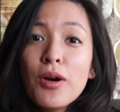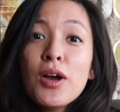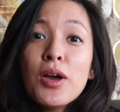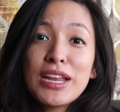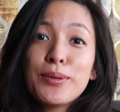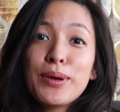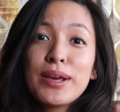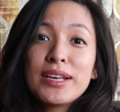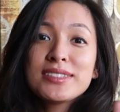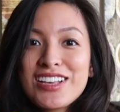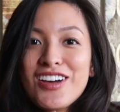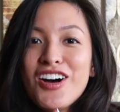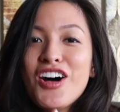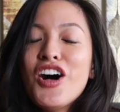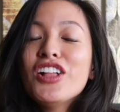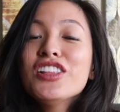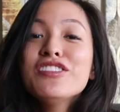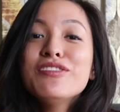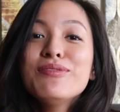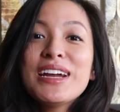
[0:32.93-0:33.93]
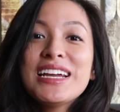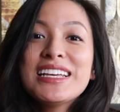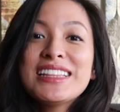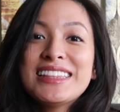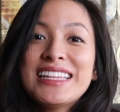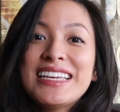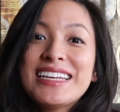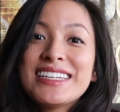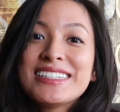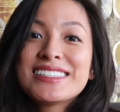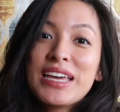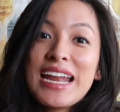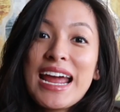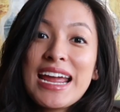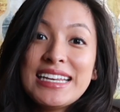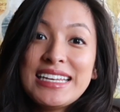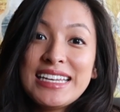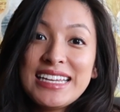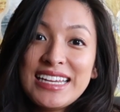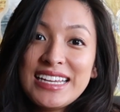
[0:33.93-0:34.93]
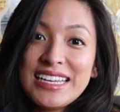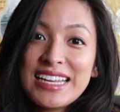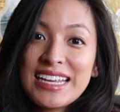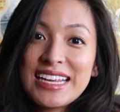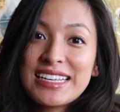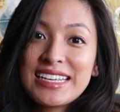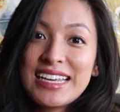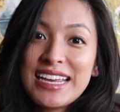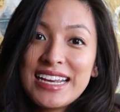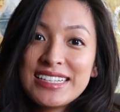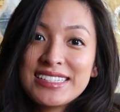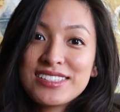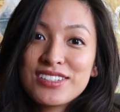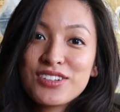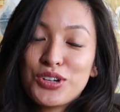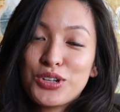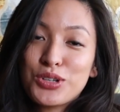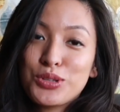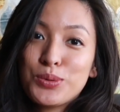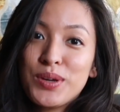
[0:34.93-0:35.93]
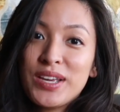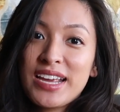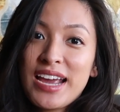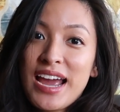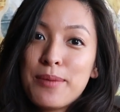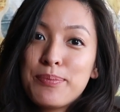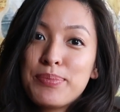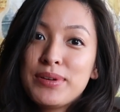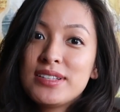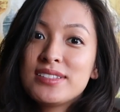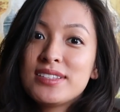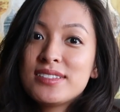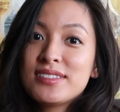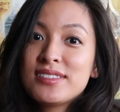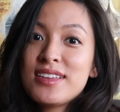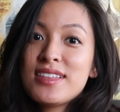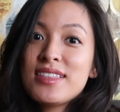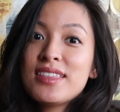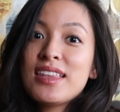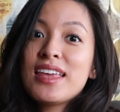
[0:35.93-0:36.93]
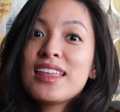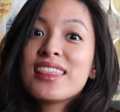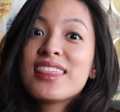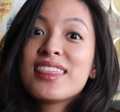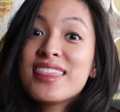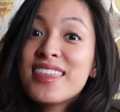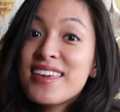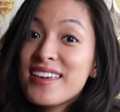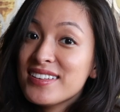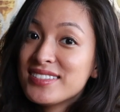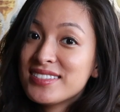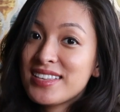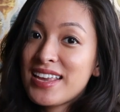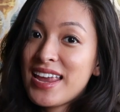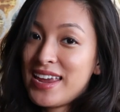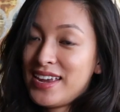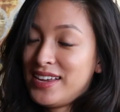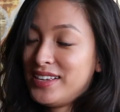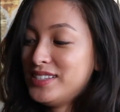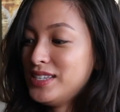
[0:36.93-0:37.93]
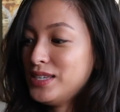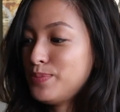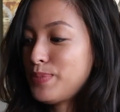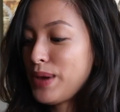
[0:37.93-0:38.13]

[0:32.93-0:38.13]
Anyways, all of my things that I need in case an earthquake happens is in this handy